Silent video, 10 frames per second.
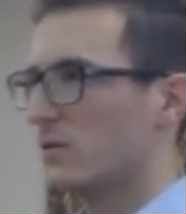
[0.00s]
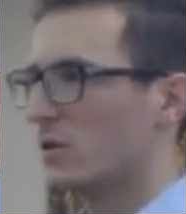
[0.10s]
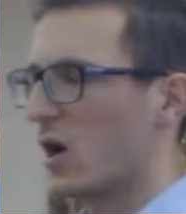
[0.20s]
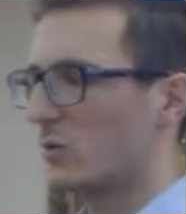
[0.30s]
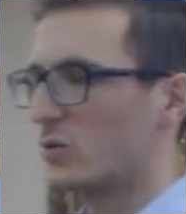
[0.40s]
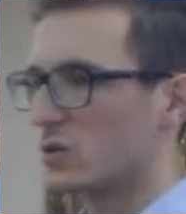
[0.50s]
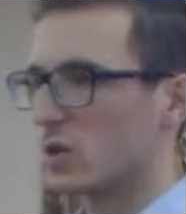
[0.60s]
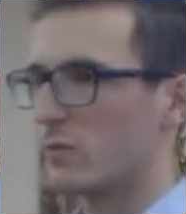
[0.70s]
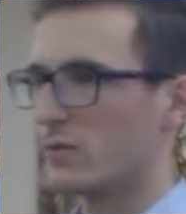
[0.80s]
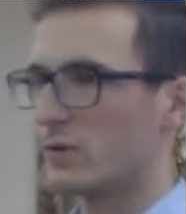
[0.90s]
The dog
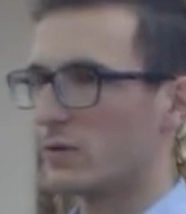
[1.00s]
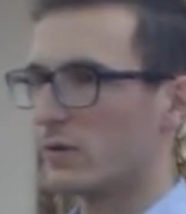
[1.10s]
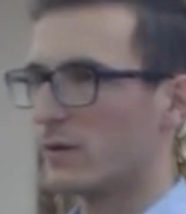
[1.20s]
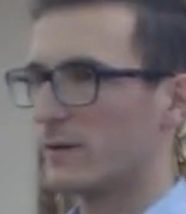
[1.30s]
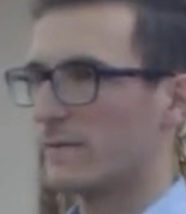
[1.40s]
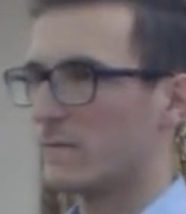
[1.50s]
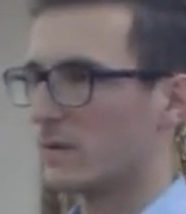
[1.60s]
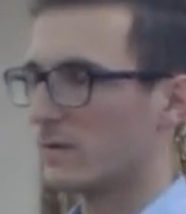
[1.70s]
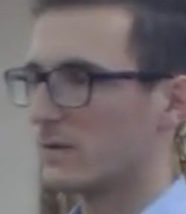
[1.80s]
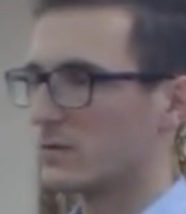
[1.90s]
pushed open the door.
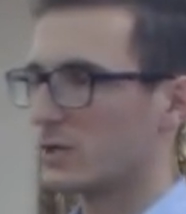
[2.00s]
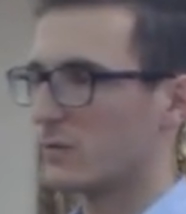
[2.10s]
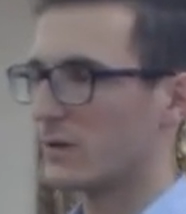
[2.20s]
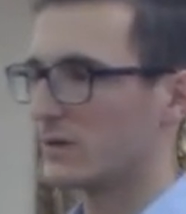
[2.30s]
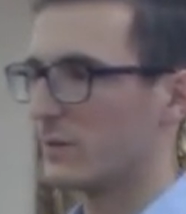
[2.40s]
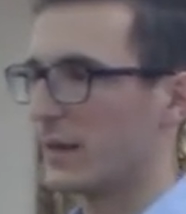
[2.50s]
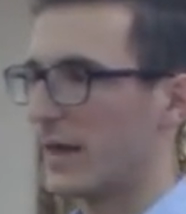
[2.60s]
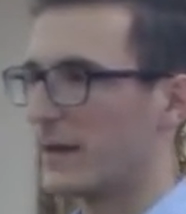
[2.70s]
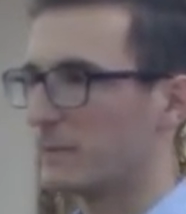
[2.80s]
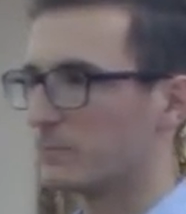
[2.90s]
She wanted to
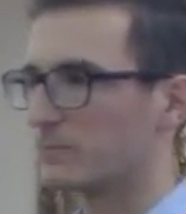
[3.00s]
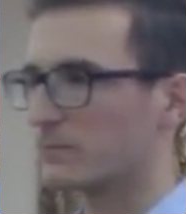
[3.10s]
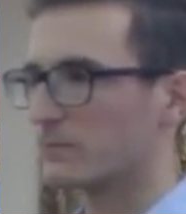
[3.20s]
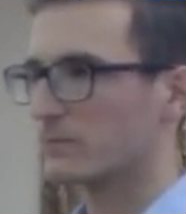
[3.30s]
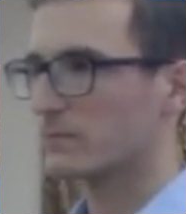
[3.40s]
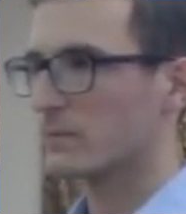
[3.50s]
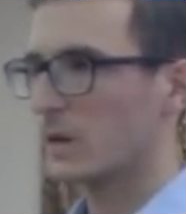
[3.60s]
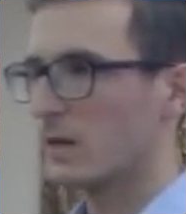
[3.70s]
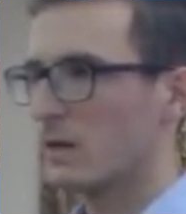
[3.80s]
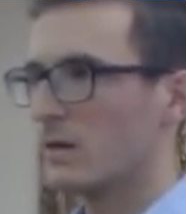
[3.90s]
play.
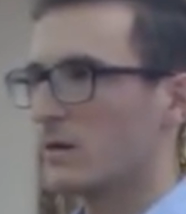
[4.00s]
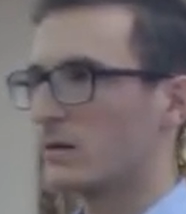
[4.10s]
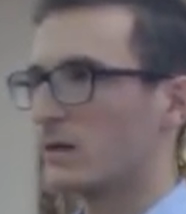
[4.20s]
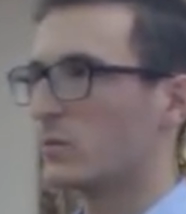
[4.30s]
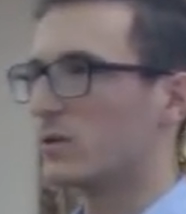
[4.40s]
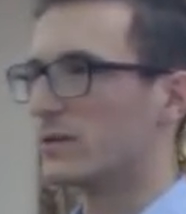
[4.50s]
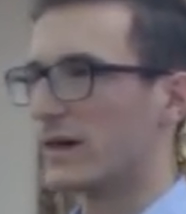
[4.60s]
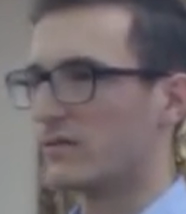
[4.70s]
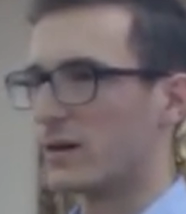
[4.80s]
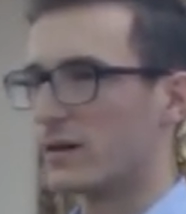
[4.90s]
The little bird
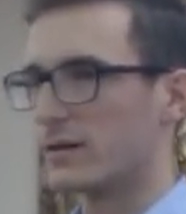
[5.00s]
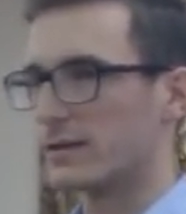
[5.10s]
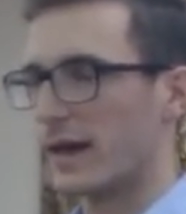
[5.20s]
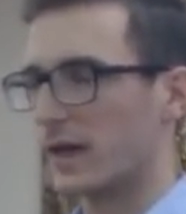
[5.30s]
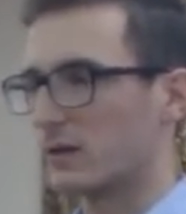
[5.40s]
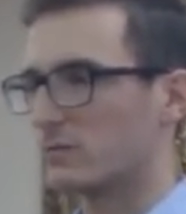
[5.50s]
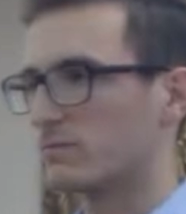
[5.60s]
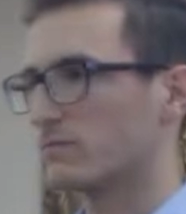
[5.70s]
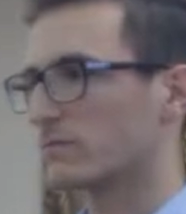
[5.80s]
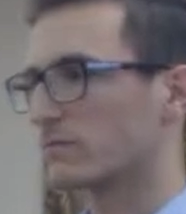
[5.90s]
died of a heart attack
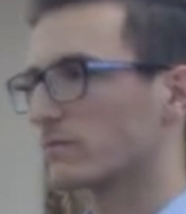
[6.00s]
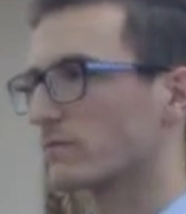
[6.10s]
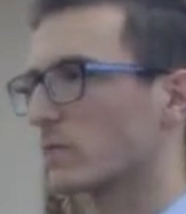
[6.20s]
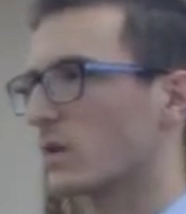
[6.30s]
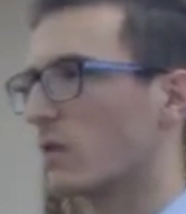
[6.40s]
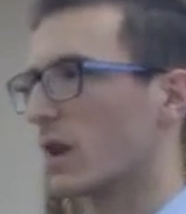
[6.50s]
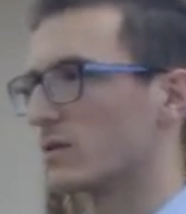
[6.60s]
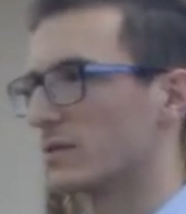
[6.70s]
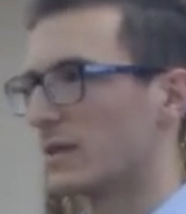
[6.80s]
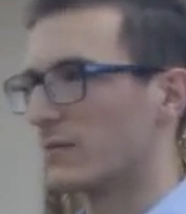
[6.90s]
while I
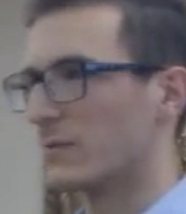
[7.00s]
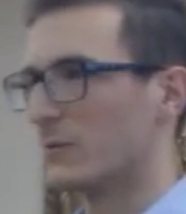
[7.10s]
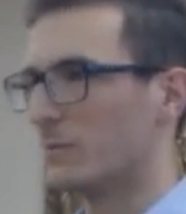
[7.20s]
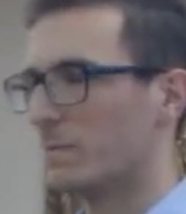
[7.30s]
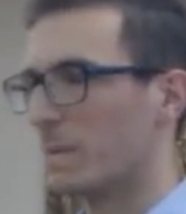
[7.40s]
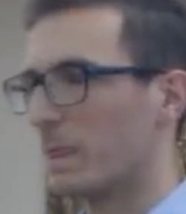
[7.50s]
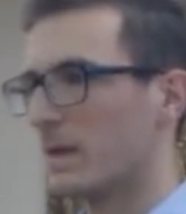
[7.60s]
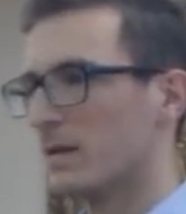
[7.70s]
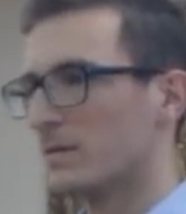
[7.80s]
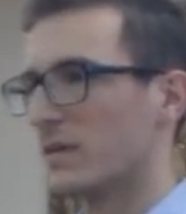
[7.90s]
was in the other room
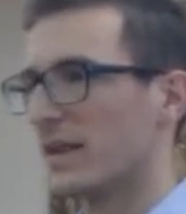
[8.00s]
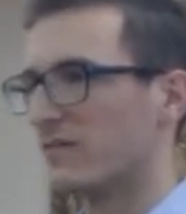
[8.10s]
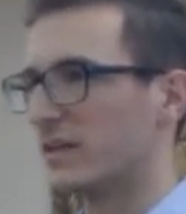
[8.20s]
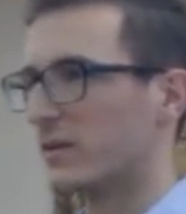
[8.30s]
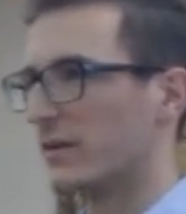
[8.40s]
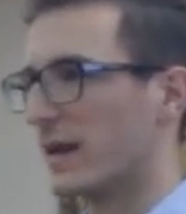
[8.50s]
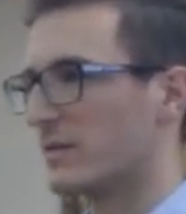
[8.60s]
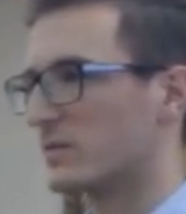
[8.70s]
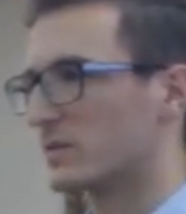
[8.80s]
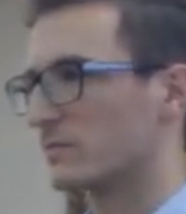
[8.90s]
playing video
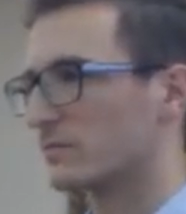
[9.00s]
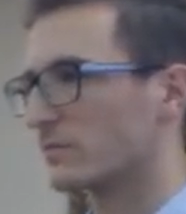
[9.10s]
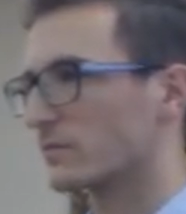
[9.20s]
games.